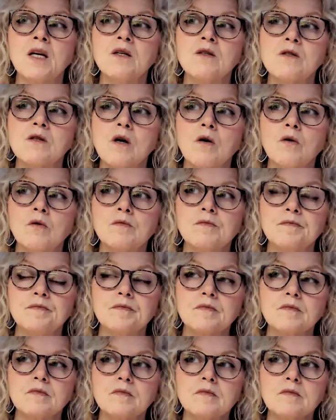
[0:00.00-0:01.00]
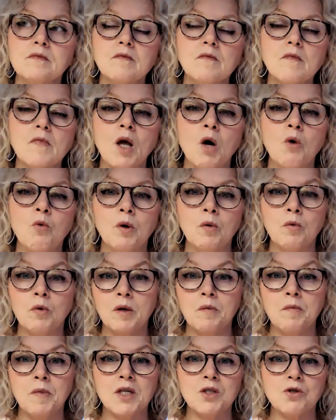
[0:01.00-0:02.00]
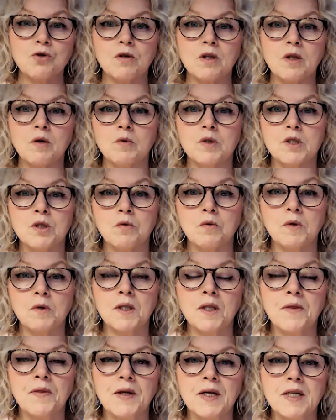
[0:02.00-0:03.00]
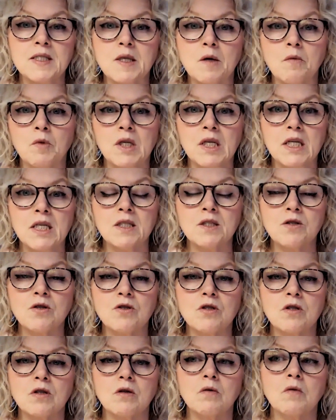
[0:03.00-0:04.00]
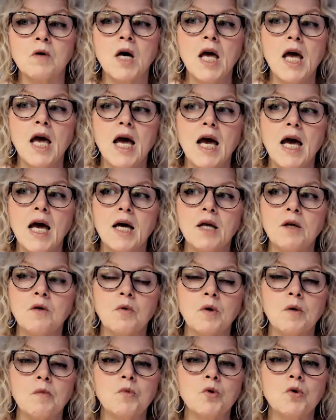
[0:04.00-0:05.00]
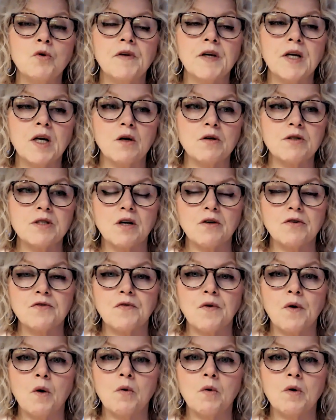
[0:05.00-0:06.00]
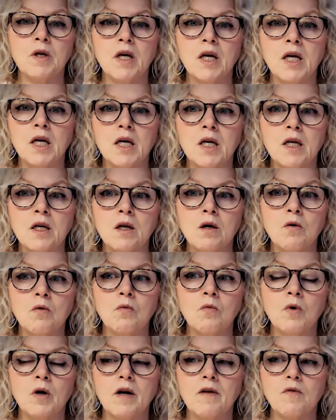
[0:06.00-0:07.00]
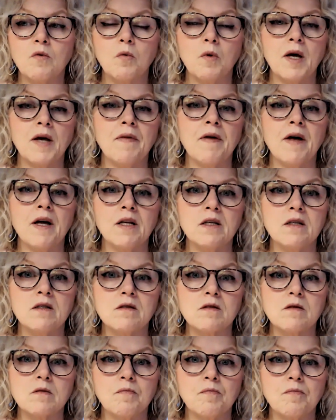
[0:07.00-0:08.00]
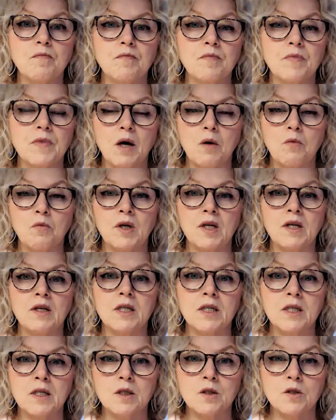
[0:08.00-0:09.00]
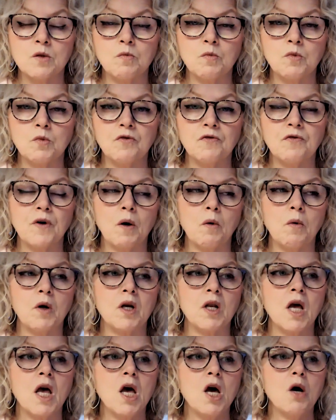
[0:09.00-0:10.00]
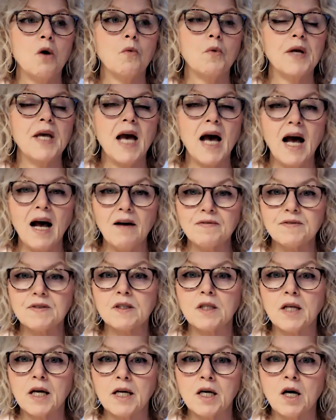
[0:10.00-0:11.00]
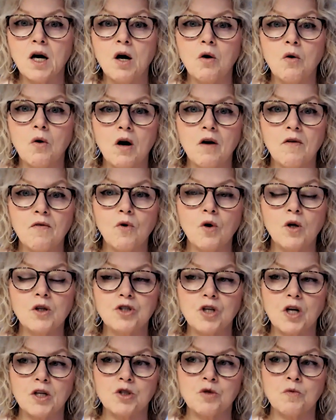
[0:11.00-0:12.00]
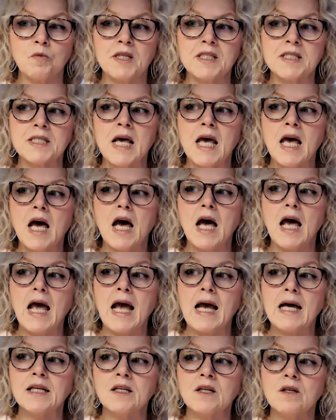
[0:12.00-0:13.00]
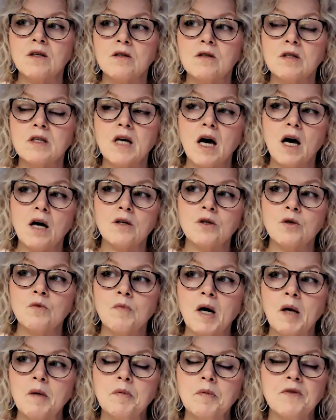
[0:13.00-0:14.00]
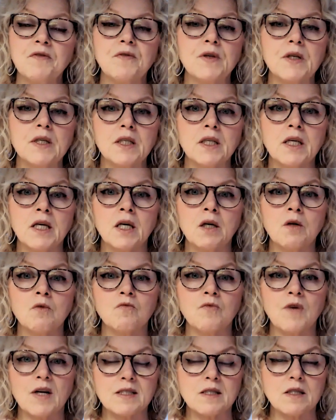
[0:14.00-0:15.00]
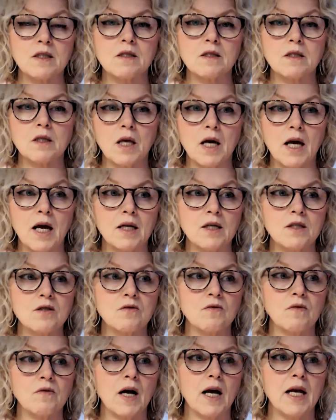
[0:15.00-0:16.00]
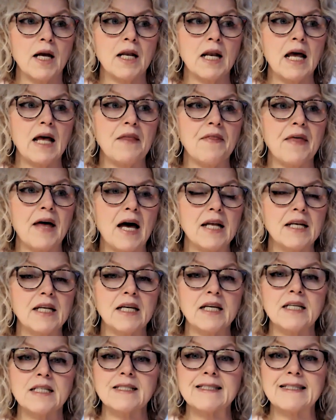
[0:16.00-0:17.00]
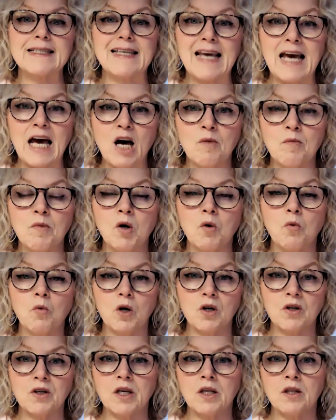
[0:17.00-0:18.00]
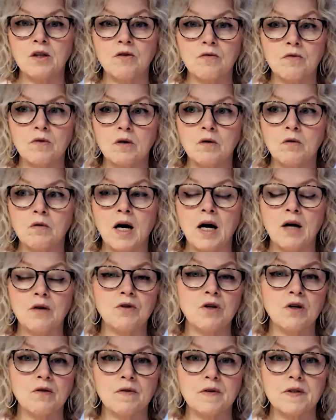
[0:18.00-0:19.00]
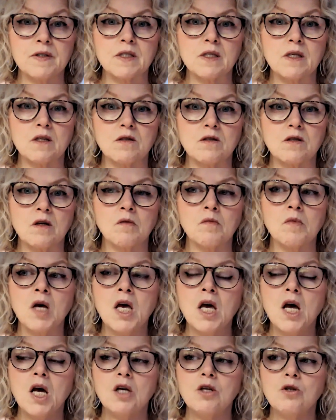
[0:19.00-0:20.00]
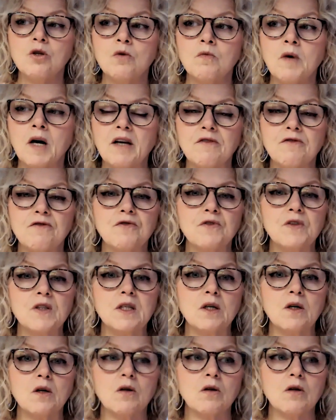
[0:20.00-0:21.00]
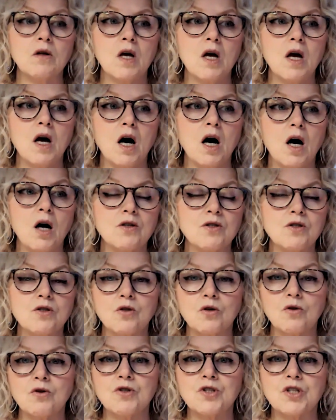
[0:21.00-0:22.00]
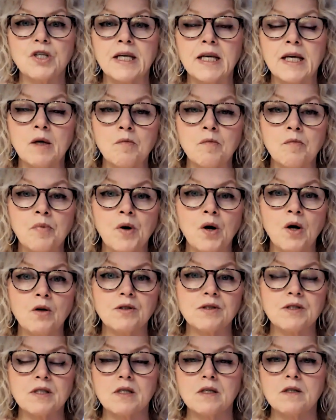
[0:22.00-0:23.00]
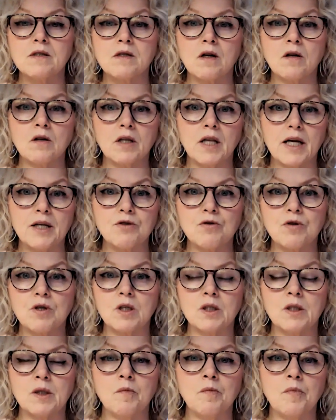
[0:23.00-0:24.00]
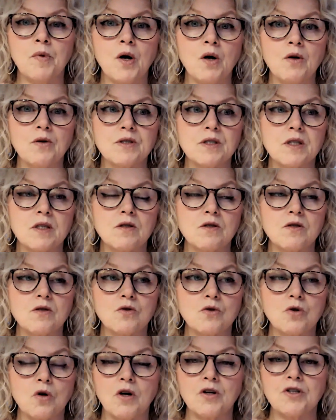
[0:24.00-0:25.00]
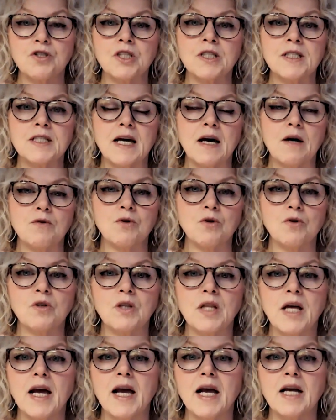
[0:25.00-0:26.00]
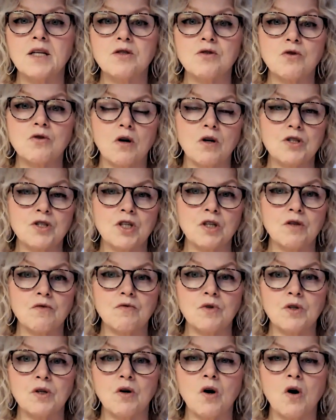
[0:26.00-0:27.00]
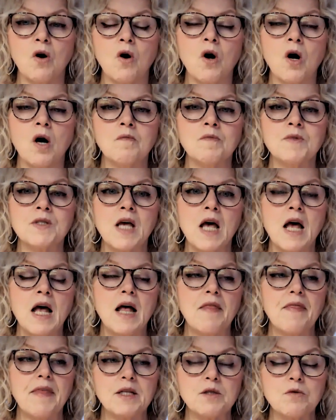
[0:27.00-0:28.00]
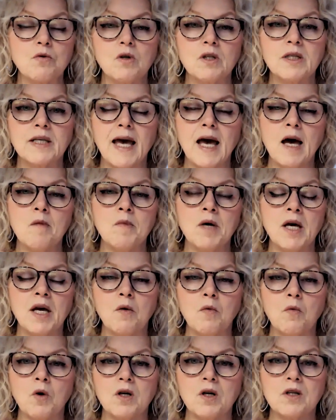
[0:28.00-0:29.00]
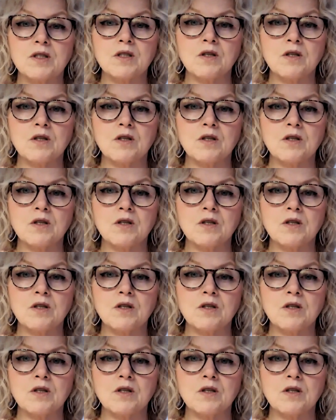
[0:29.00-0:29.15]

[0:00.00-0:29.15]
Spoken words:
So we want to make sure that we're doing the things that we need to do, and we're moving ourselves forward in whatever way that is that we are needing to move forward. We have to let go of all judgments. And yeah, you might be feeling restless legs, right? That is gamma working through our nervous system. You might feel surging impulses, electrical impulses, charging down your legs, charging through your arms. That's all gamma. It works